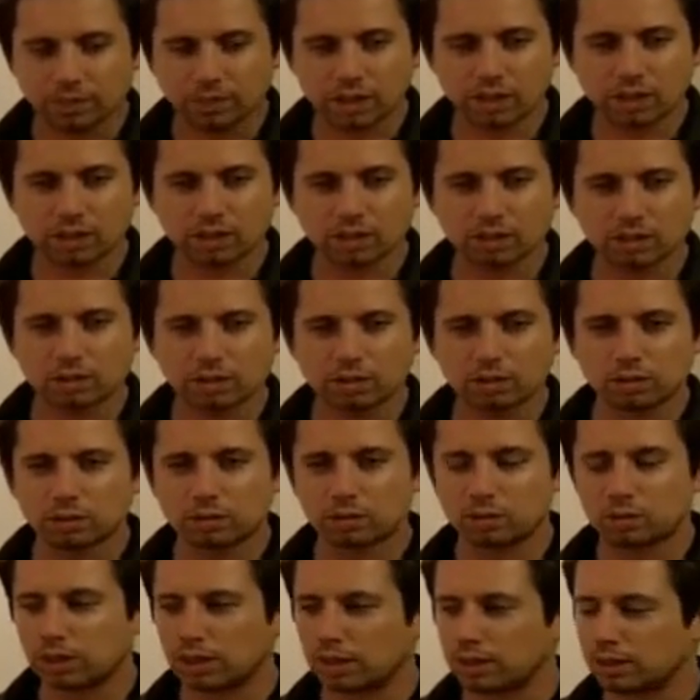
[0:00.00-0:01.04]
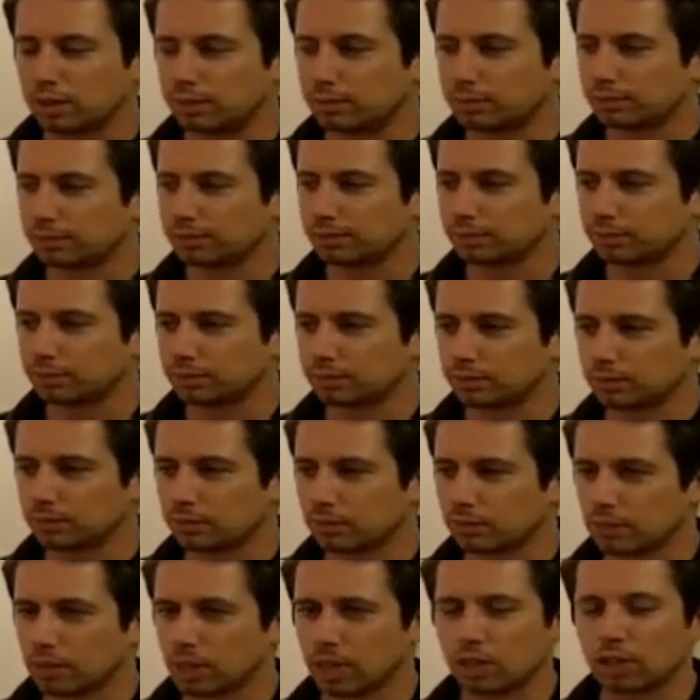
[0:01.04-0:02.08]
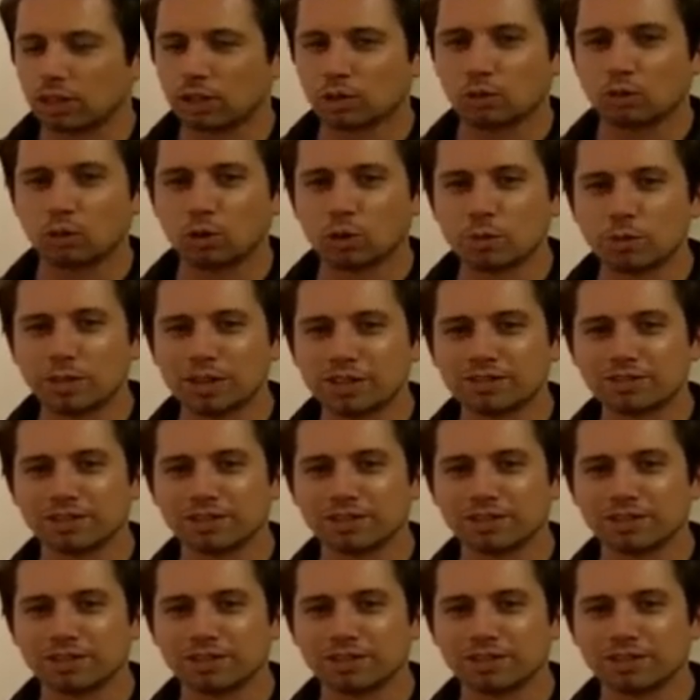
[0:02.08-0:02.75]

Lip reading: It's also like an aroma